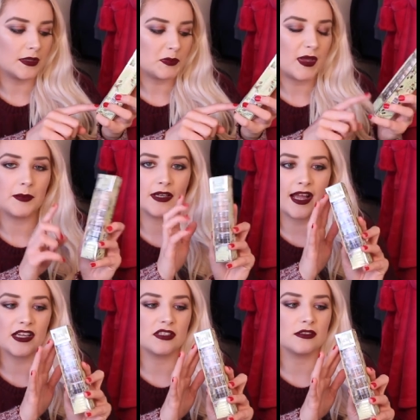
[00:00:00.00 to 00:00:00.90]
Loose Pigment
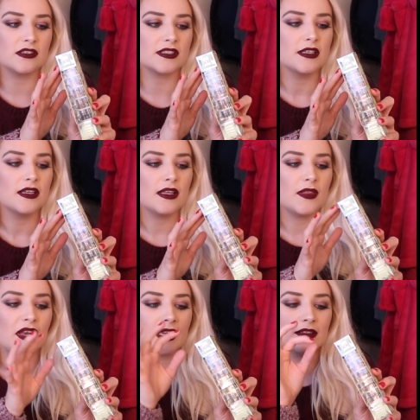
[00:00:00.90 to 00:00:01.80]
eyeshadows,
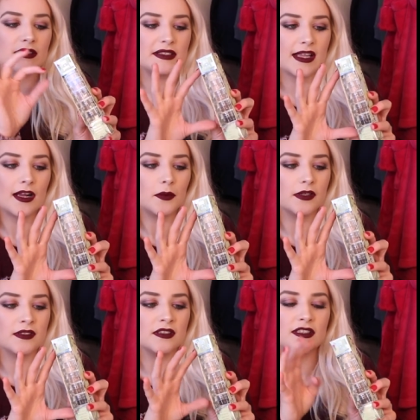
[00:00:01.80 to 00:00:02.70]
and they're like little stack
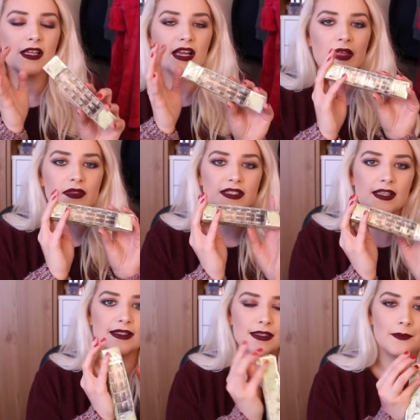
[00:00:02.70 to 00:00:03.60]
ones, and this
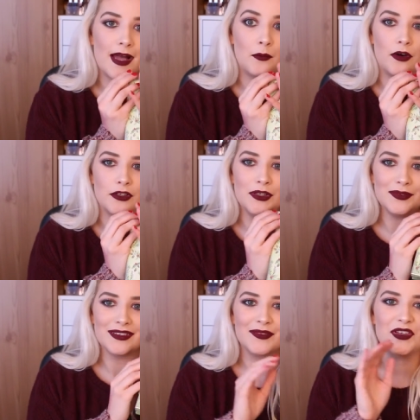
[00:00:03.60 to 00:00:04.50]
is the matte one,
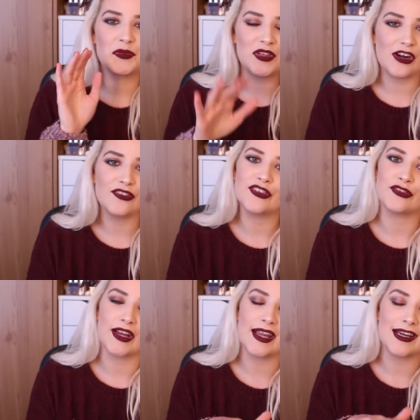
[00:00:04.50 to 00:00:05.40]
oop, which we got for
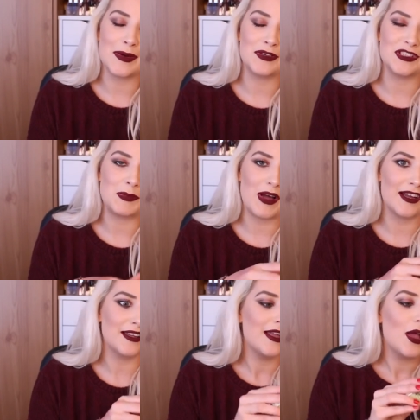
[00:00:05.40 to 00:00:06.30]
free in our goodie
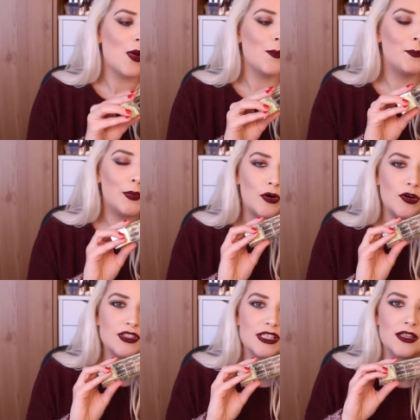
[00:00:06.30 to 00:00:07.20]
bag.
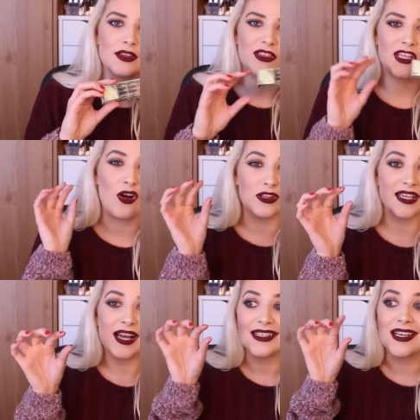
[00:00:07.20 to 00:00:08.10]
But they
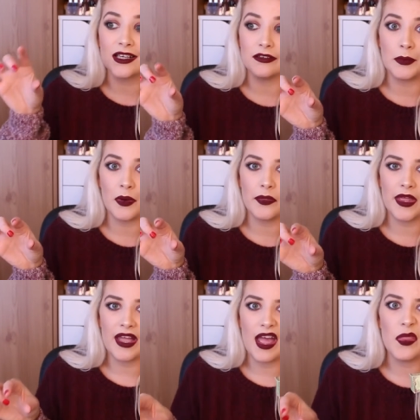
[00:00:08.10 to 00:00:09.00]
also had a glittery one
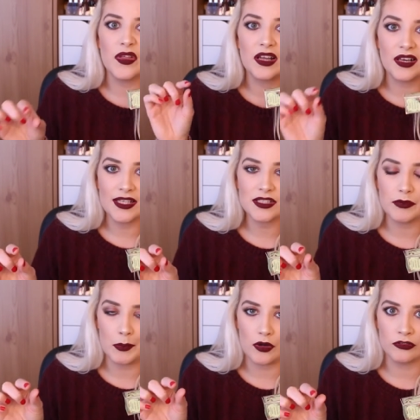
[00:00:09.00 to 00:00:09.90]
there, and the
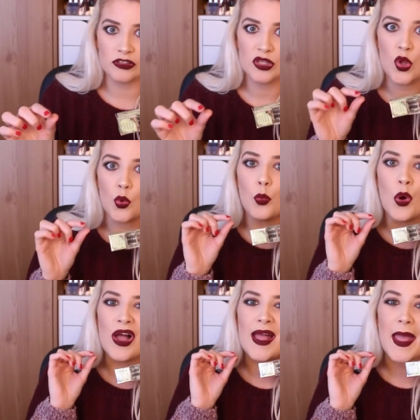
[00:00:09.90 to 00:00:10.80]
glittery ones
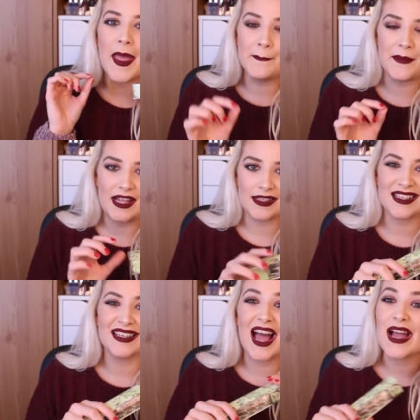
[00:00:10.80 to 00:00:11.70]
were immense,
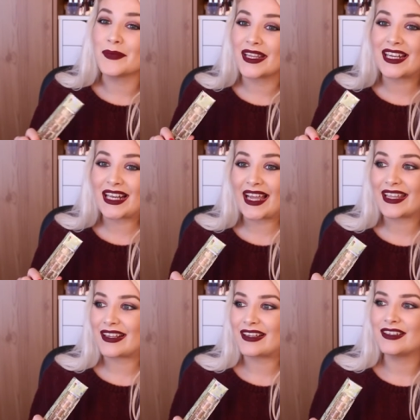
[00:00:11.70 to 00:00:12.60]
and I mean
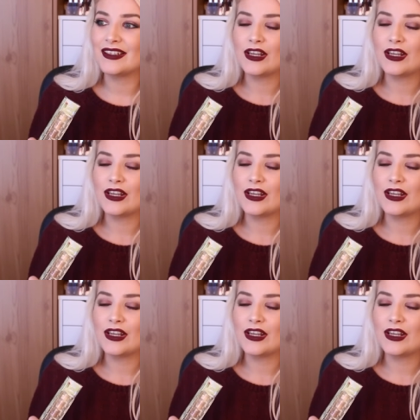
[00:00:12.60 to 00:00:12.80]
like